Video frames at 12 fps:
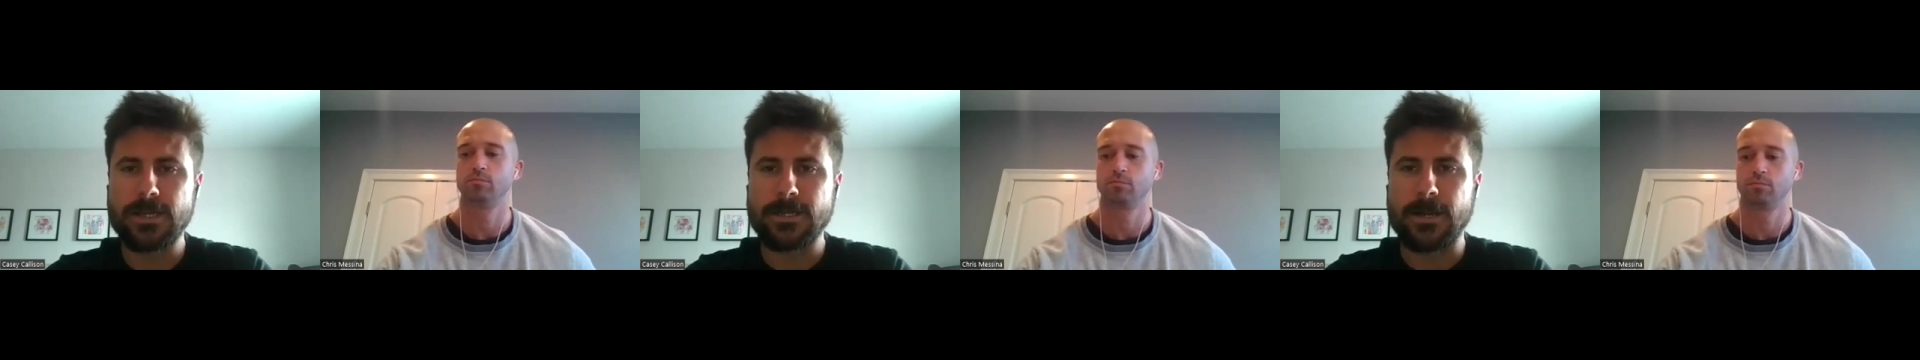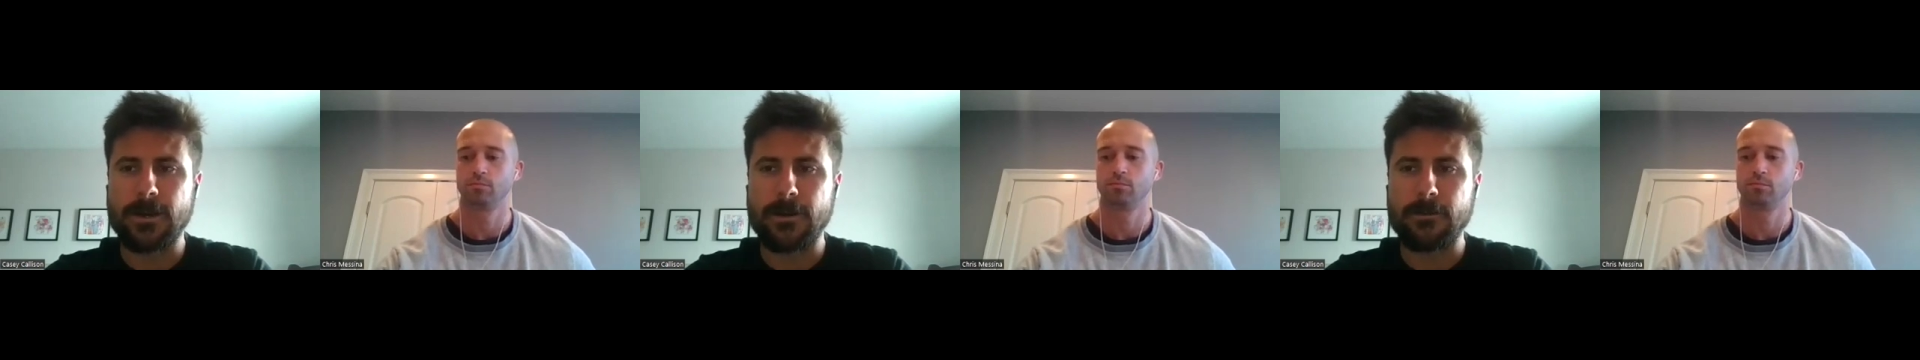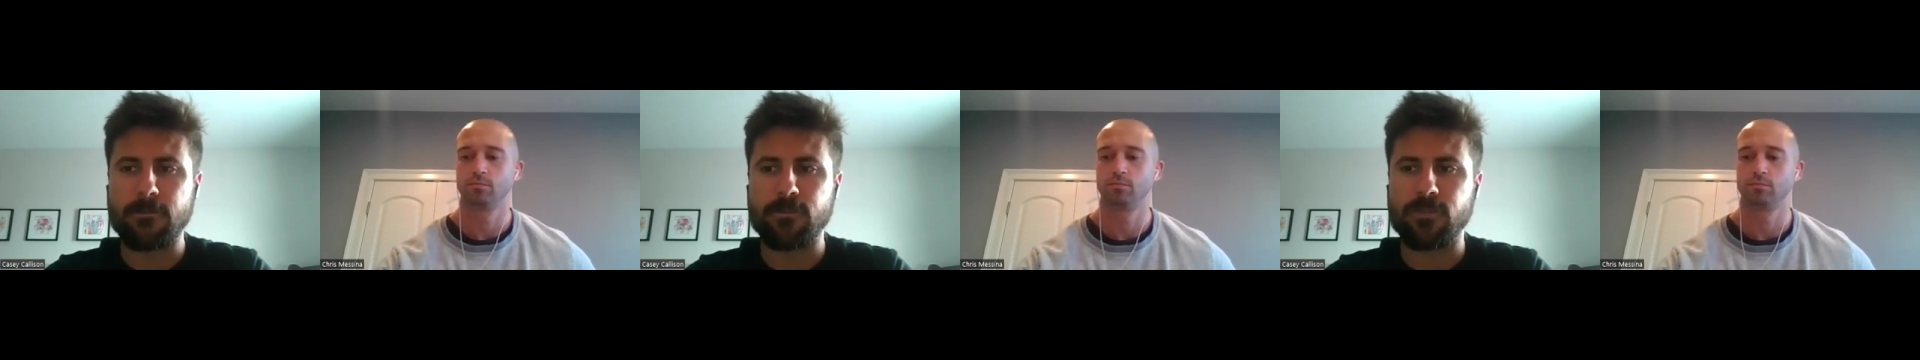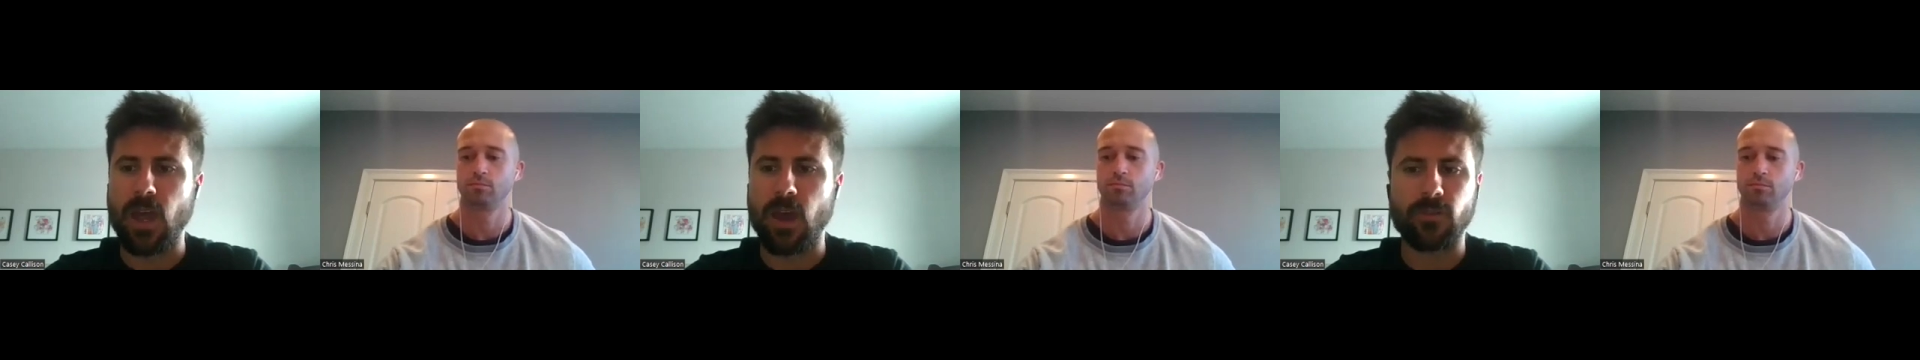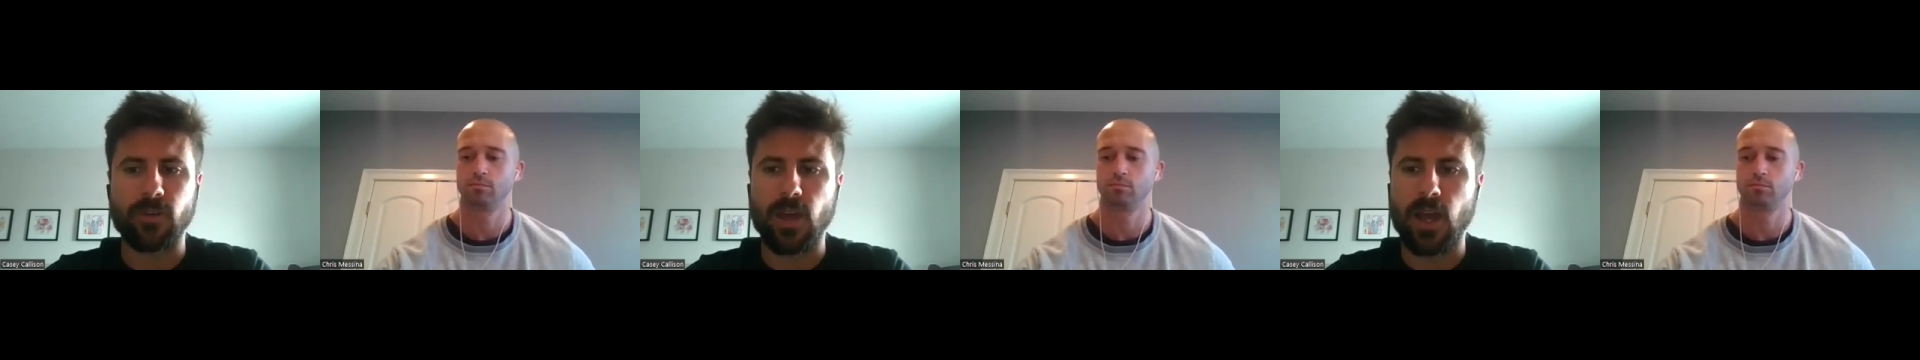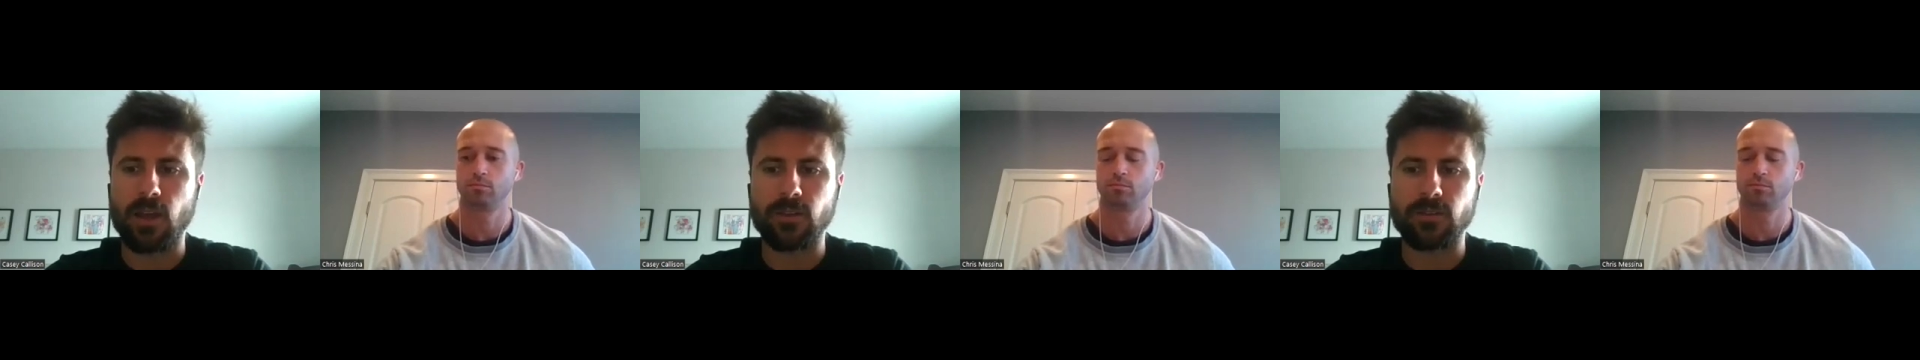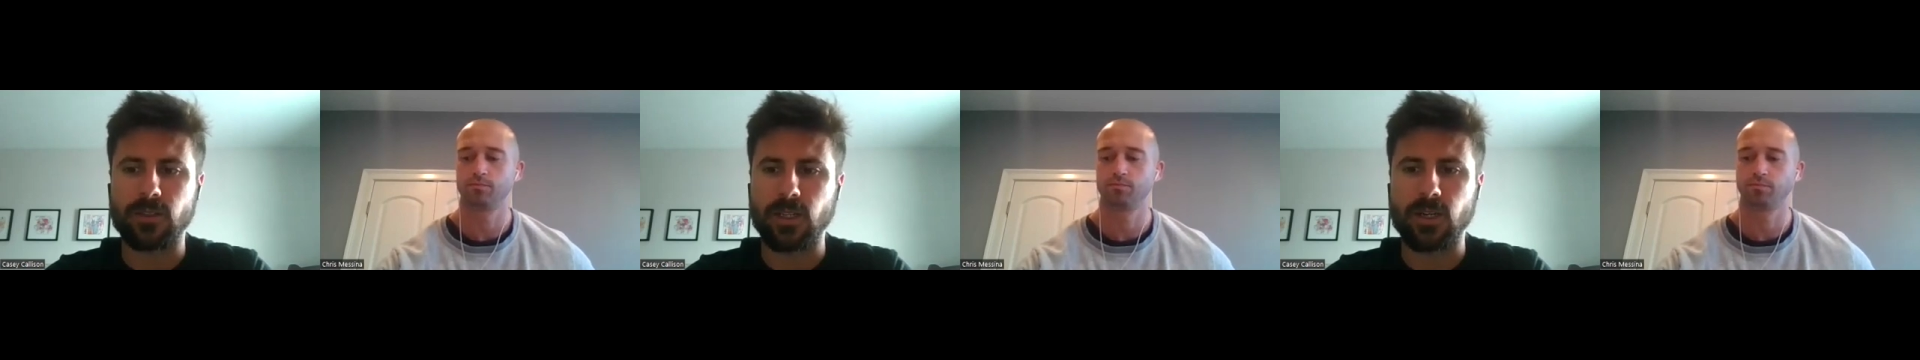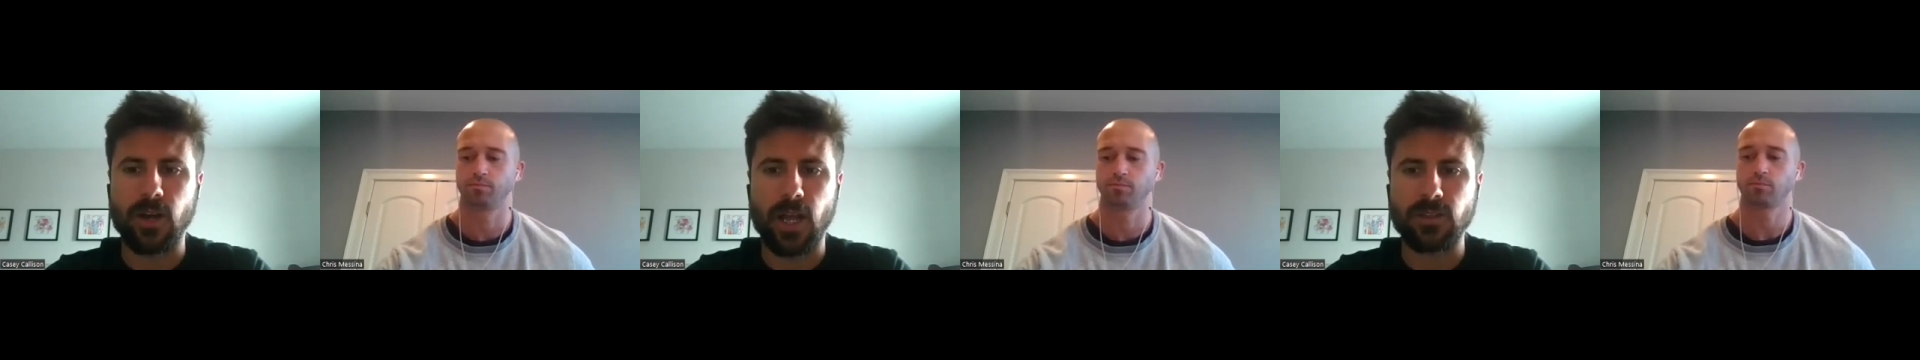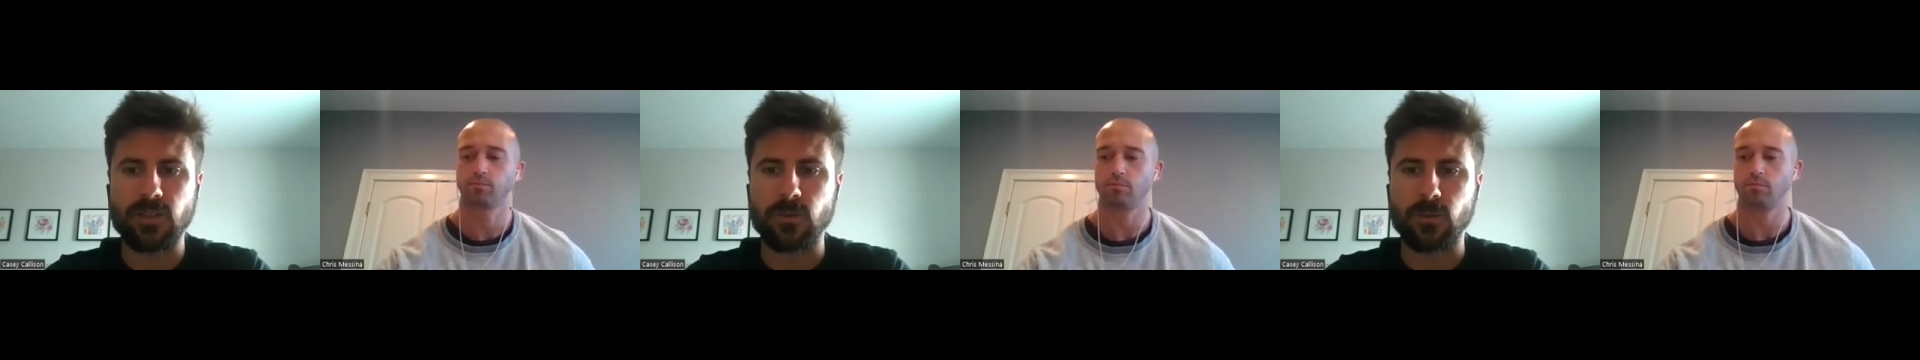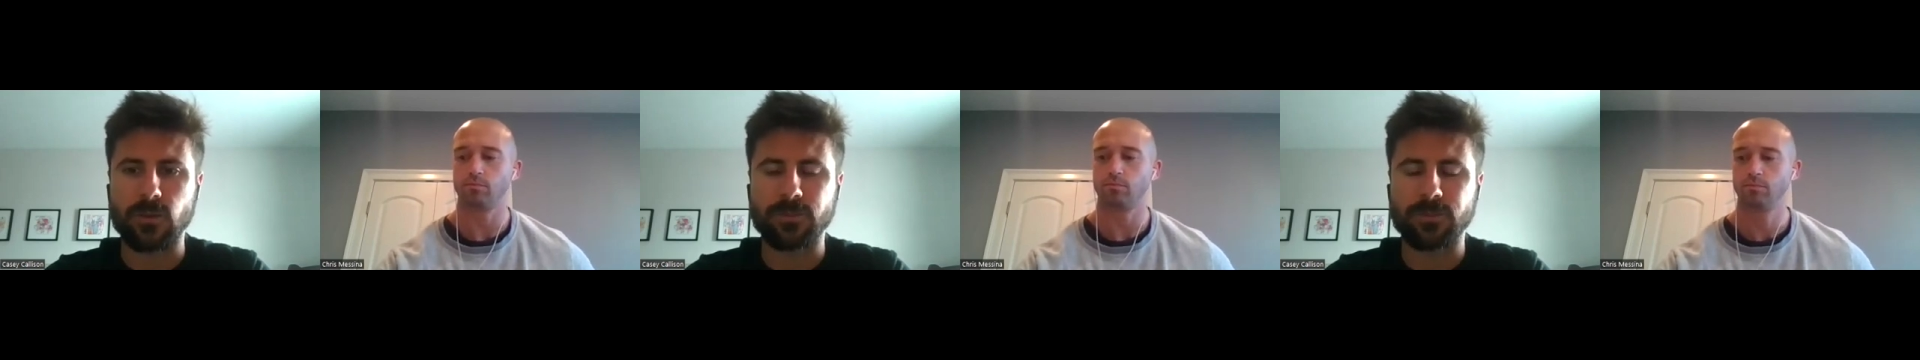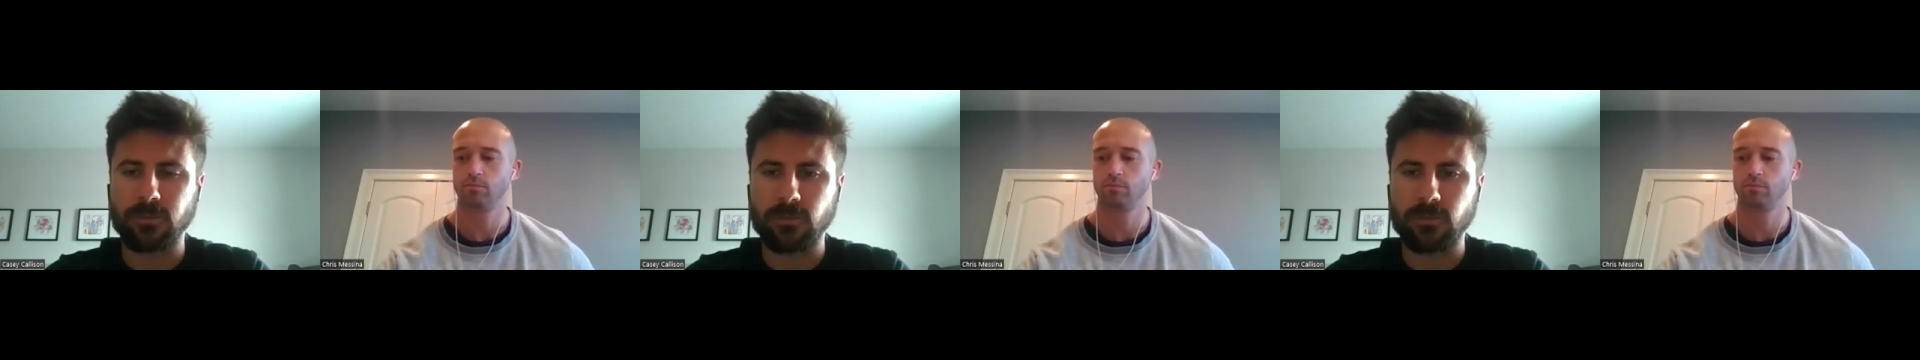Speaker 1: Um, after that, did grad school,